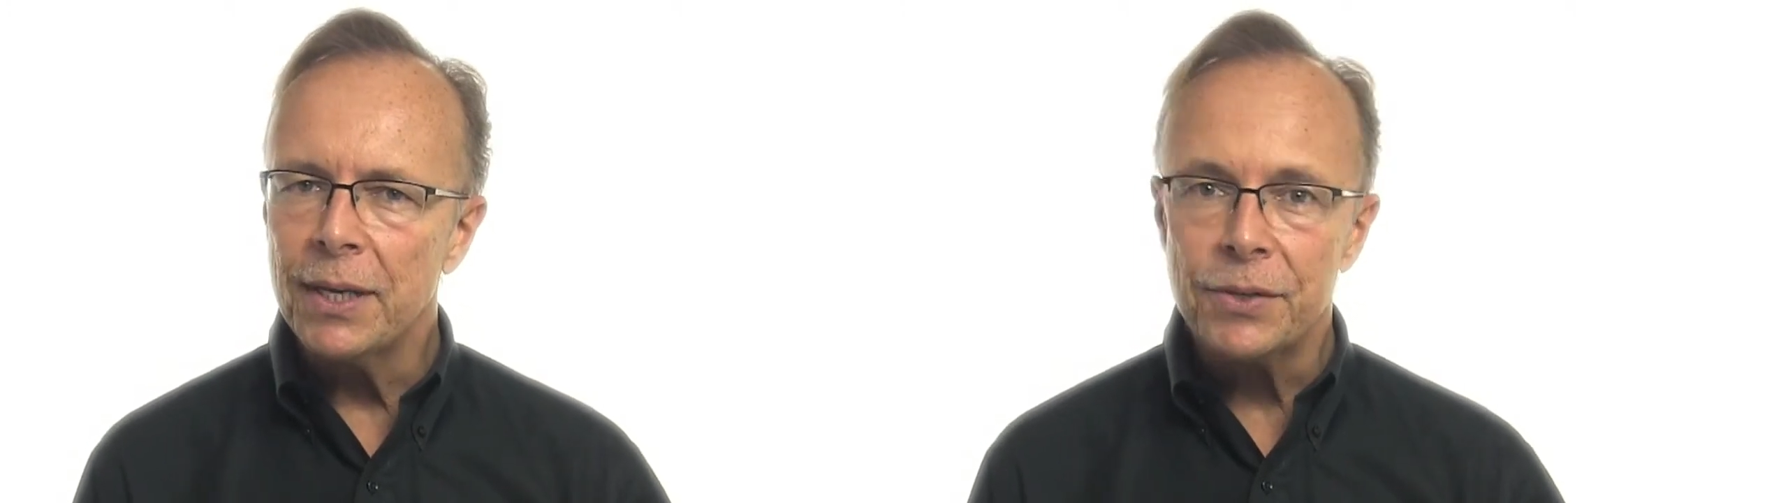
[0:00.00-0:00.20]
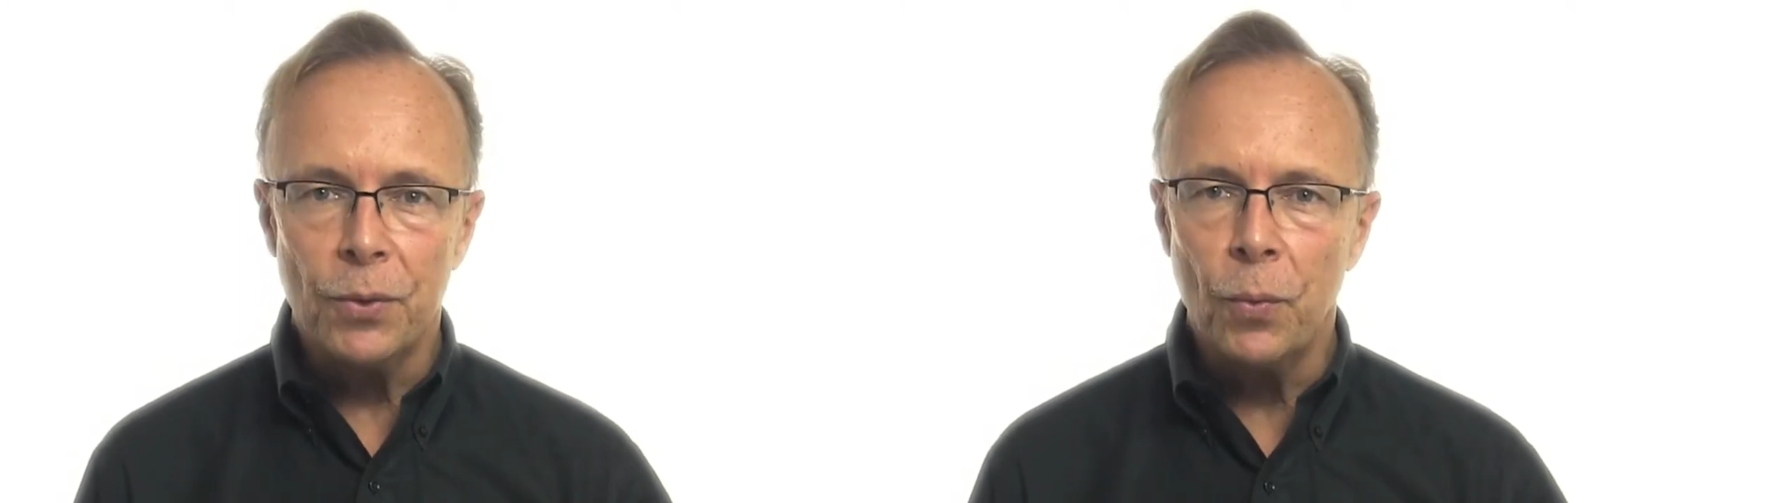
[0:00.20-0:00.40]

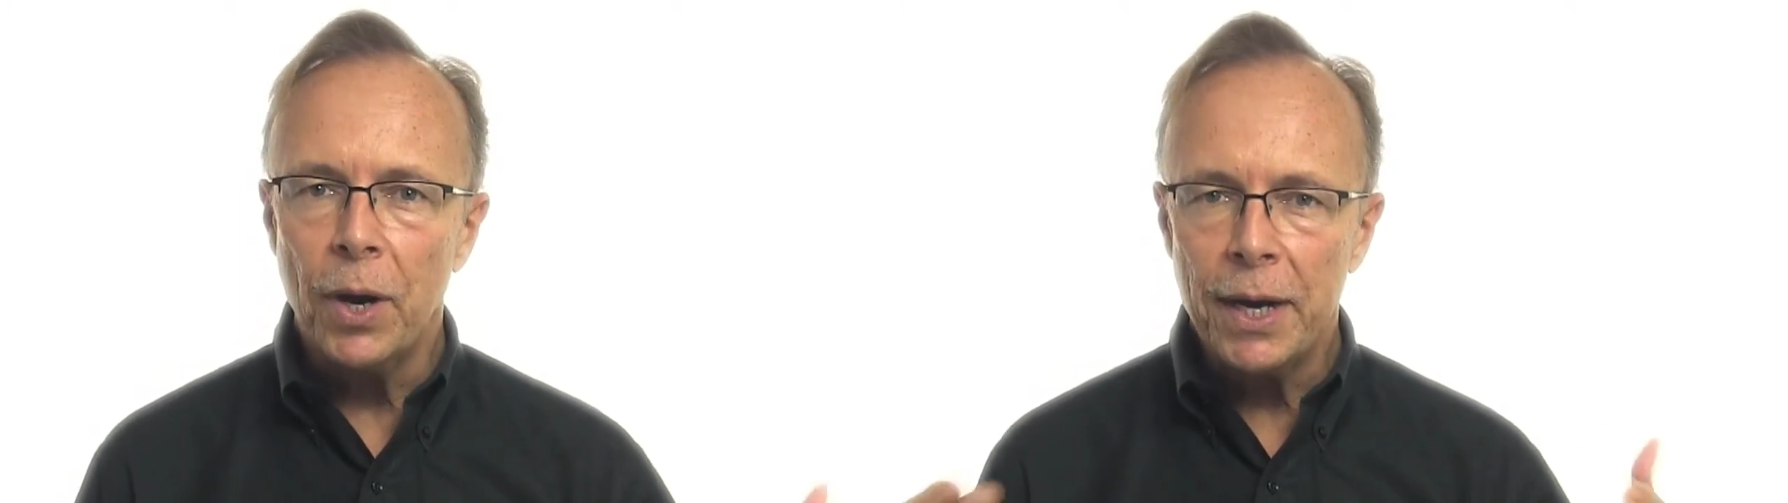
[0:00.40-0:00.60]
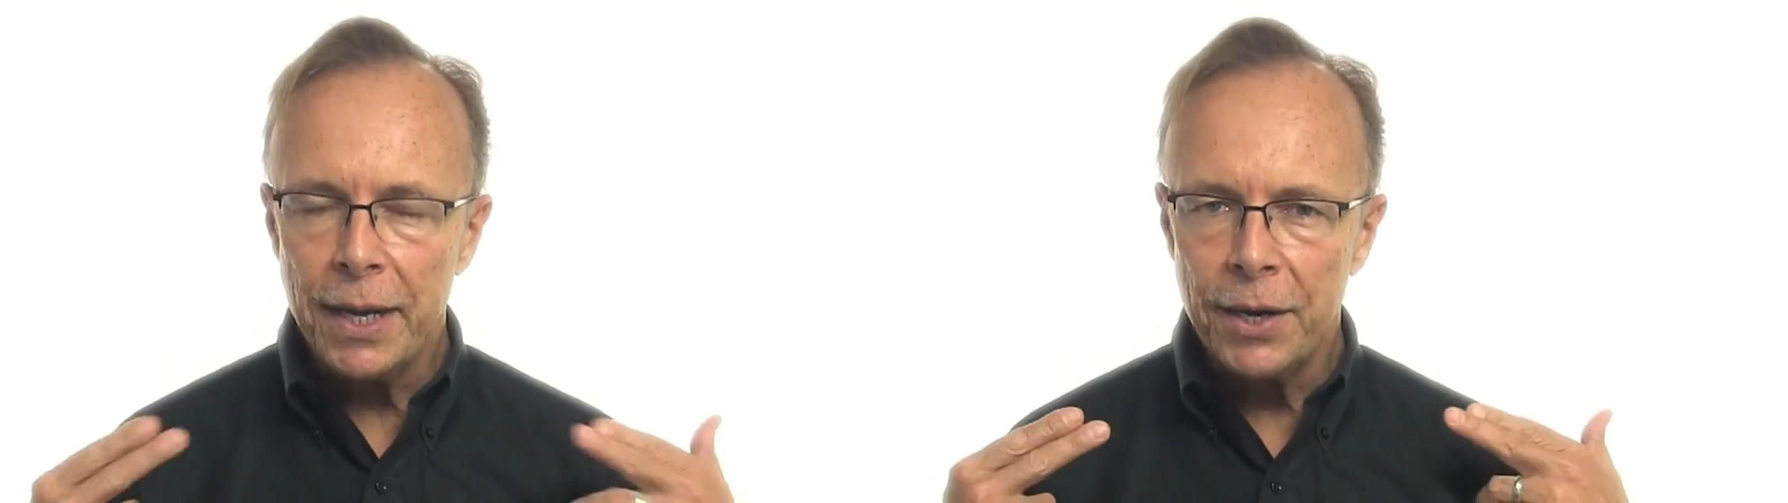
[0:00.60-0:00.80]
is the
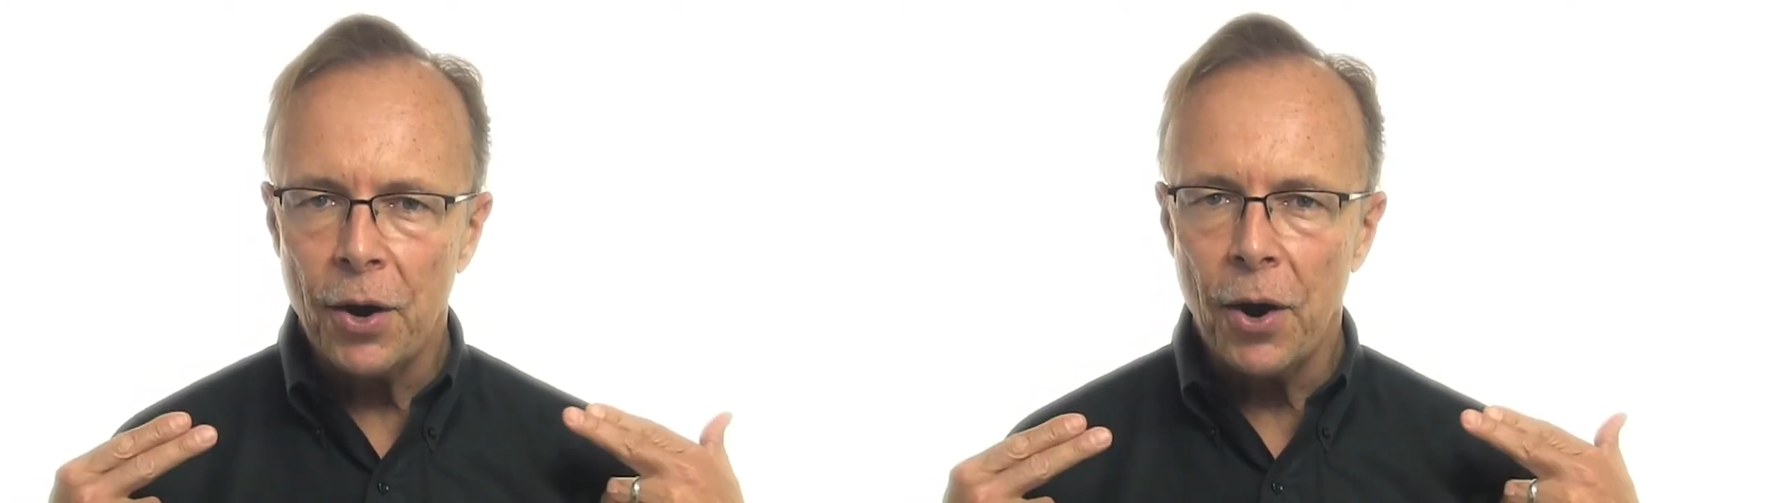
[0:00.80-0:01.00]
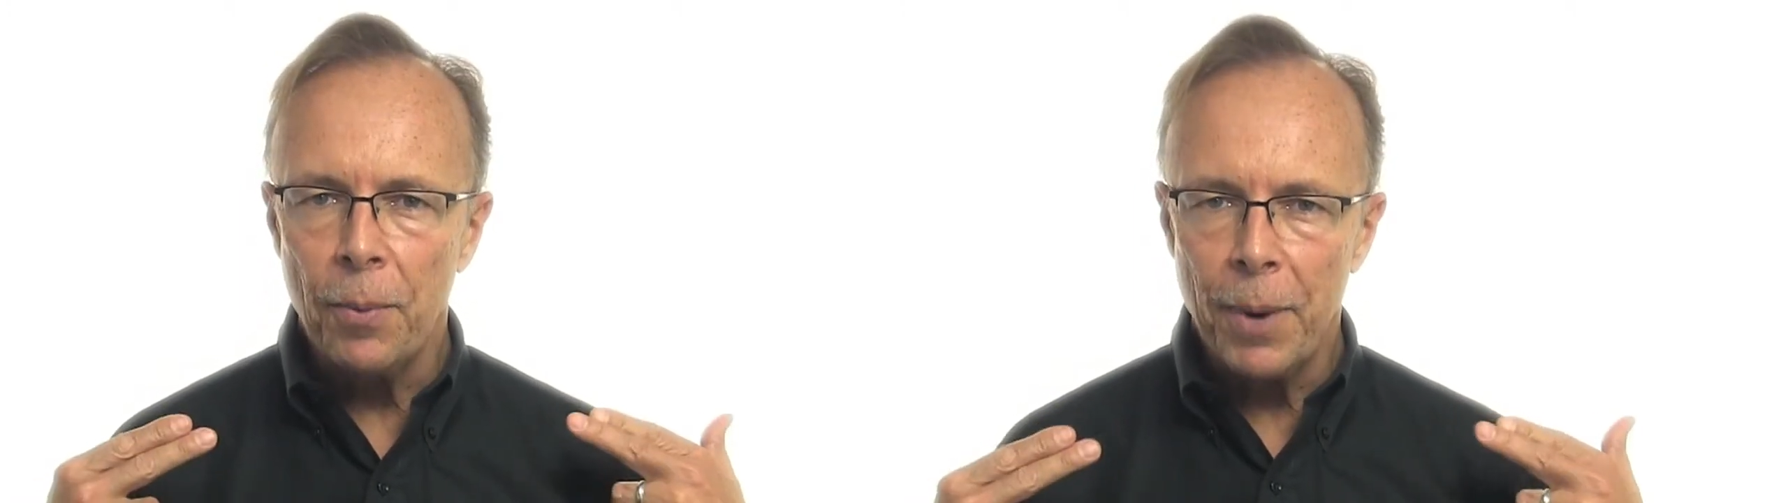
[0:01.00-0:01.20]
one in
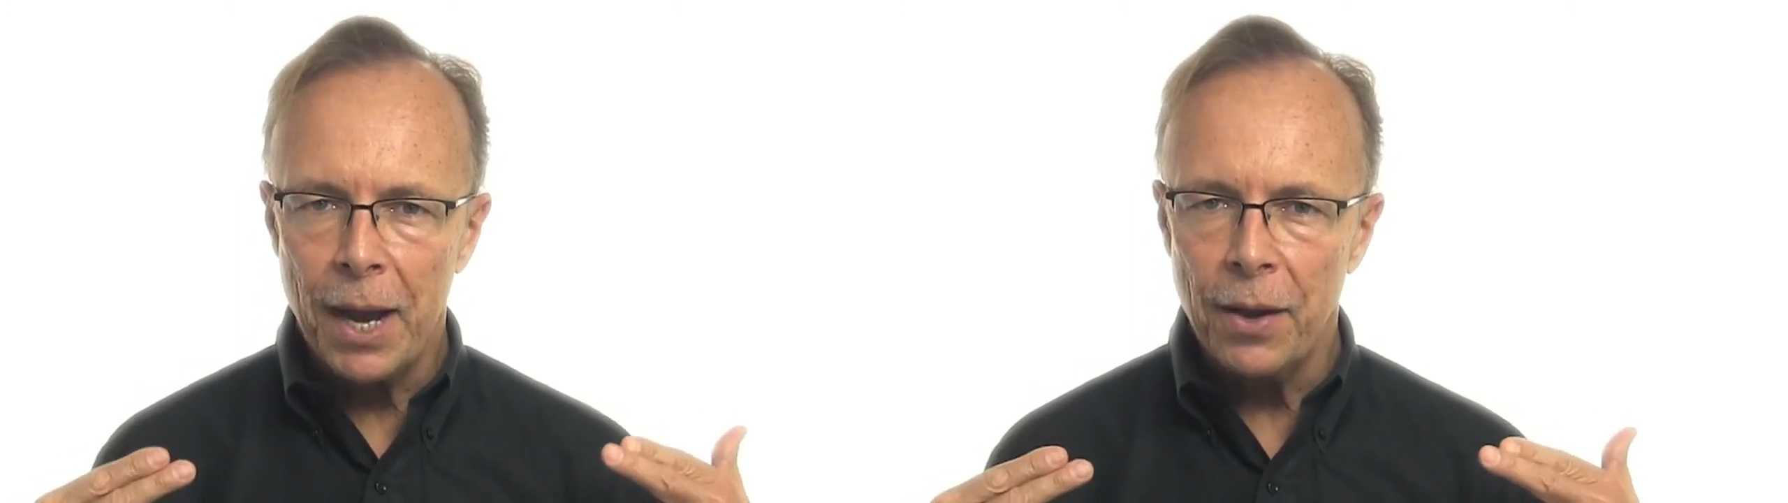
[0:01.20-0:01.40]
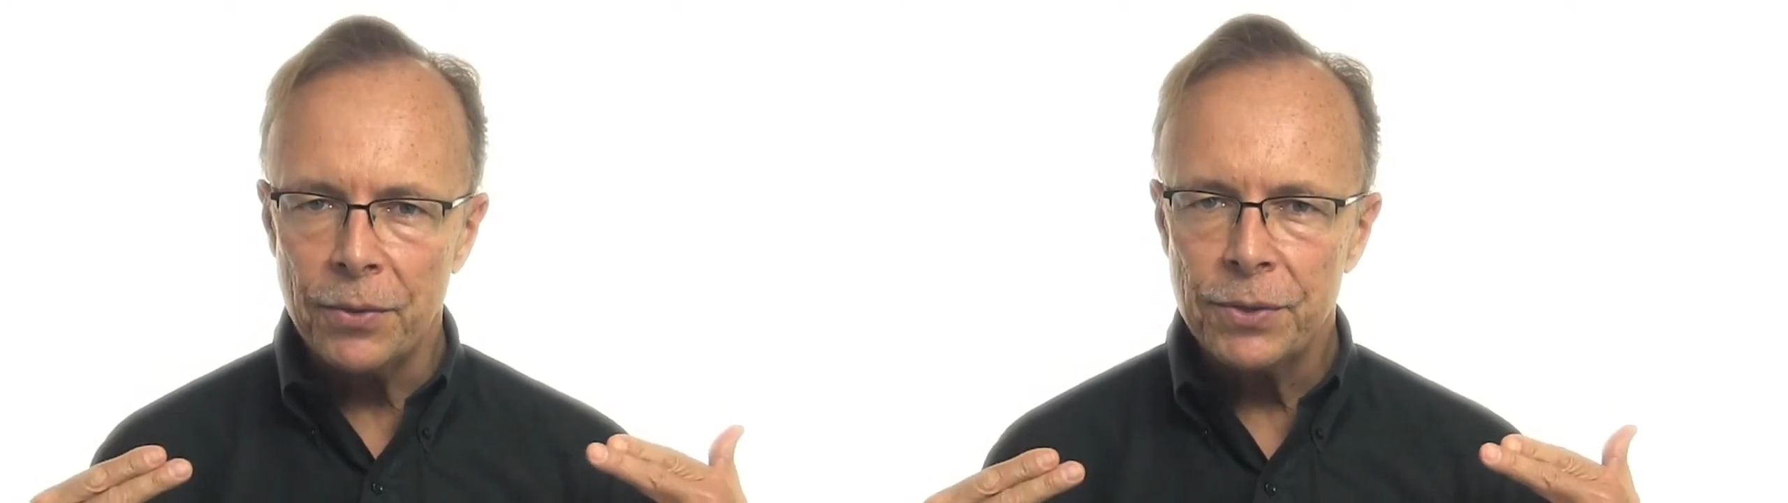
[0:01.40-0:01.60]
our
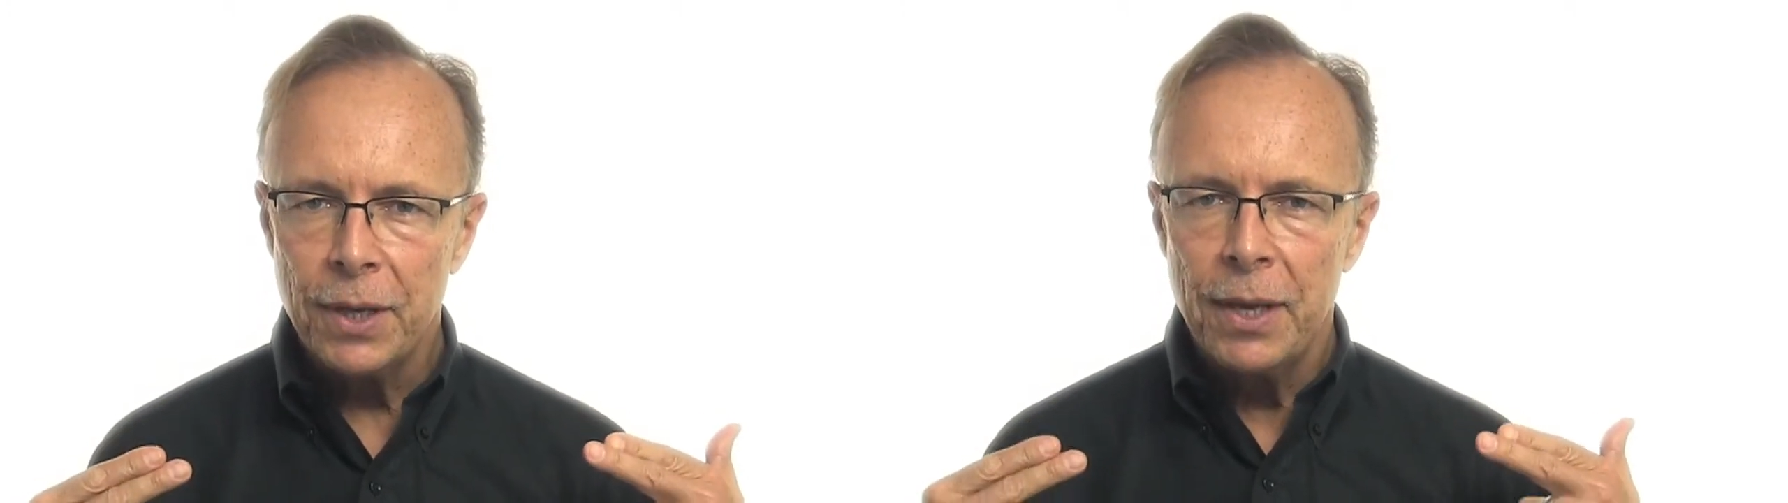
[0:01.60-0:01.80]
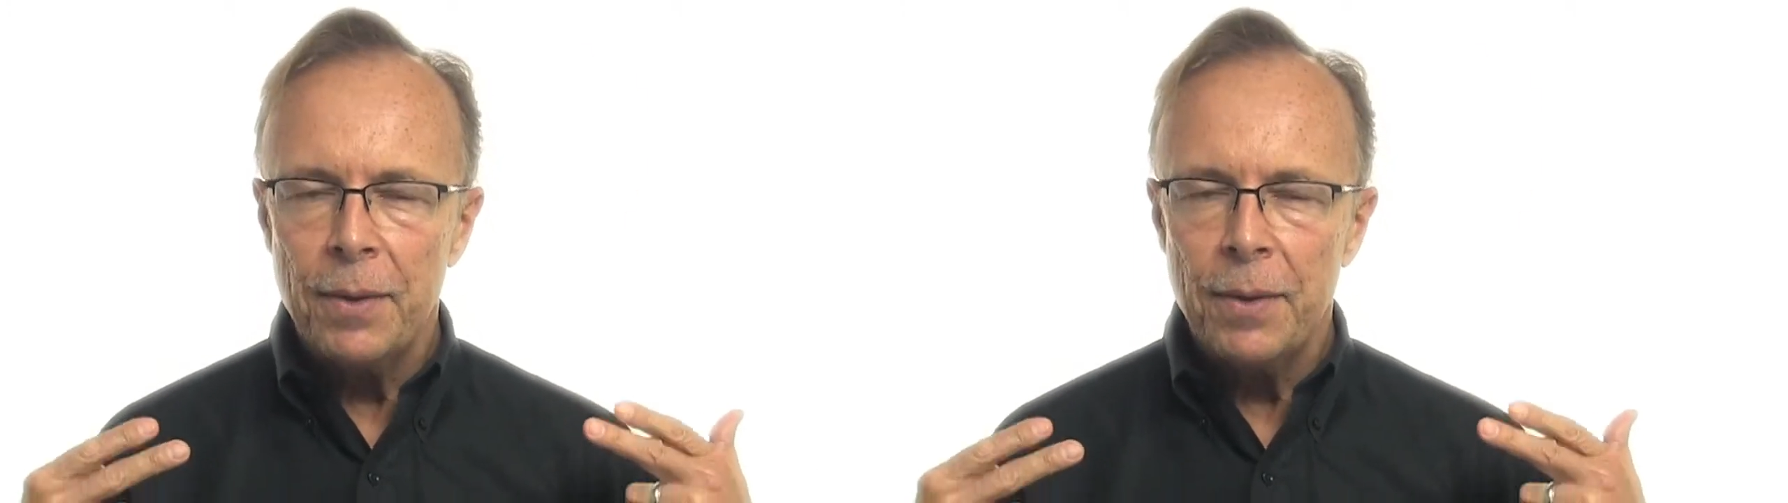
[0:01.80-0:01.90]
mouths.